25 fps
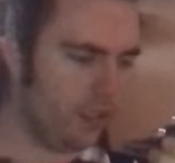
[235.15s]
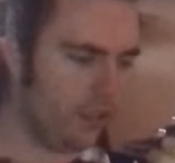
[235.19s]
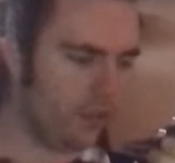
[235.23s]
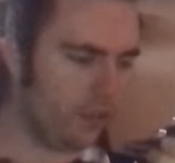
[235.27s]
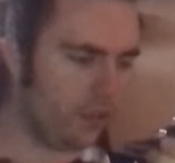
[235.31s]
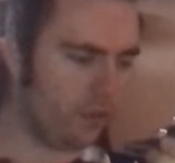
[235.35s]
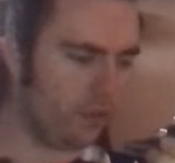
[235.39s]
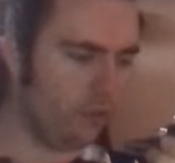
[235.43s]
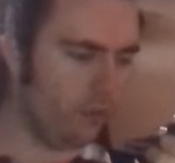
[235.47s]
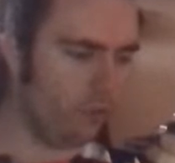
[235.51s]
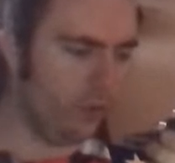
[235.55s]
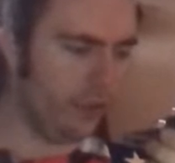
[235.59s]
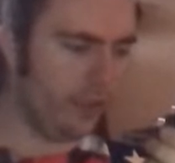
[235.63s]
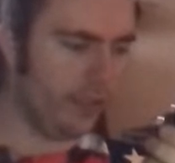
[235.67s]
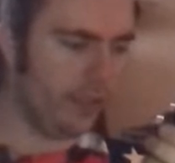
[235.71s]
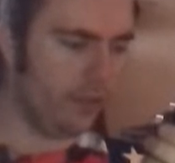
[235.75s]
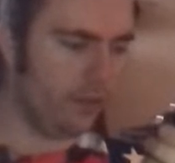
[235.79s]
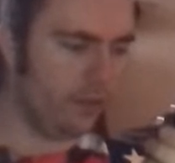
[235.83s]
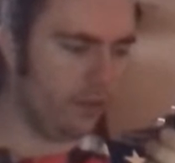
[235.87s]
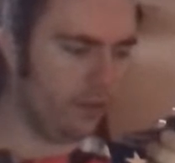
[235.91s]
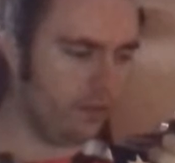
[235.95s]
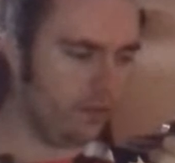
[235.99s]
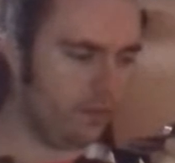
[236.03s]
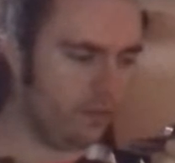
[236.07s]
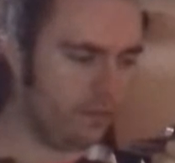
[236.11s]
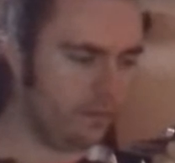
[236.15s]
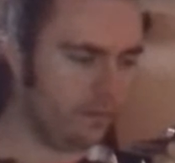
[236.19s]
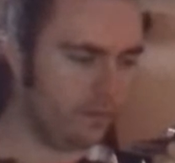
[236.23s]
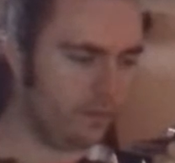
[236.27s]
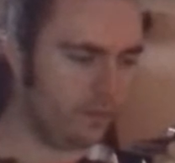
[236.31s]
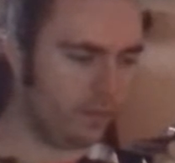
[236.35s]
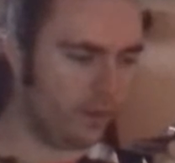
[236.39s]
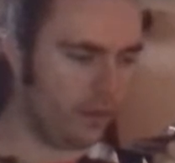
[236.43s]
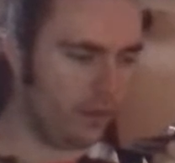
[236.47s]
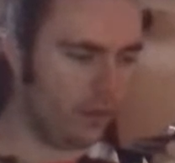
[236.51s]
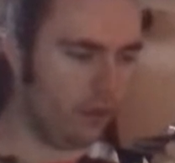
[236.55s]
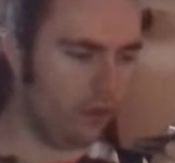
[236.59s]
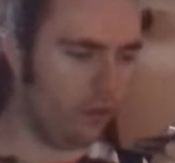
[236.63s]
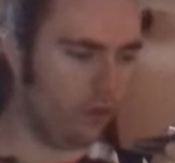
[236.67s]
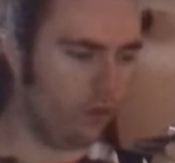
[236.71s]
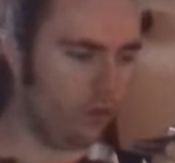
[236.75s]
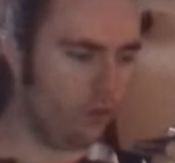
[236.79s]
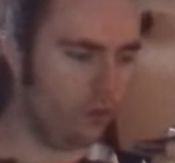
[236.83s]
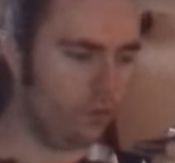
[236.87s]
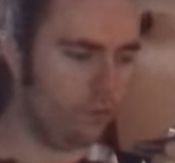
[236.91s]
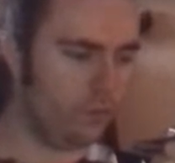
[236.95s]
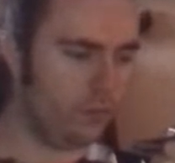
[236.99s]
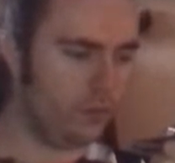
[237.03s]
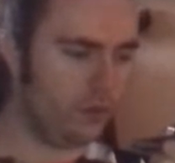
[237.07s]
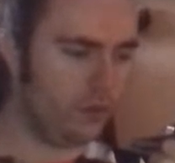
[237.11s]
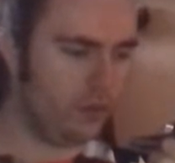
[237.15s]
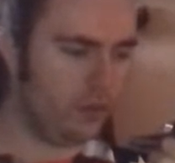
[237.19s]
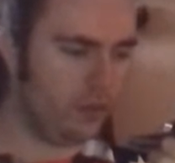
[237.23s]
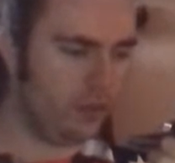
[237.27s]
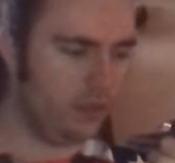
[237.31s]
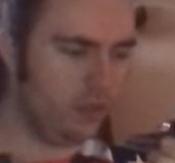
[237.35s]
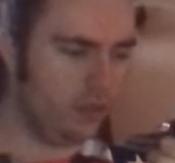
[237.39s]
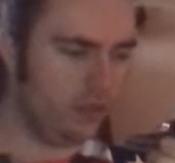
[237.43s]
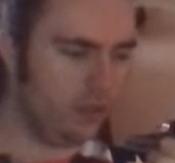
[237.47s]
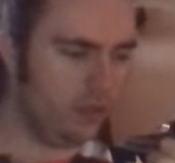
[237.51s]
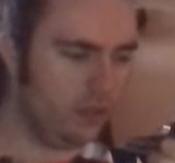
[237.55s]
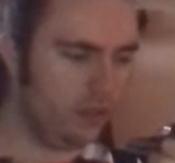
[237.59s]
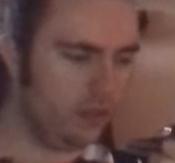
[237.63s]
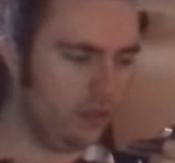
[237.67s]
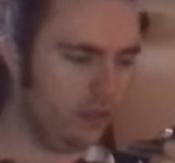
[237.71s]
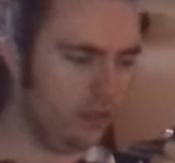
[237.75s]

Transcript: uh, the coil, ohms,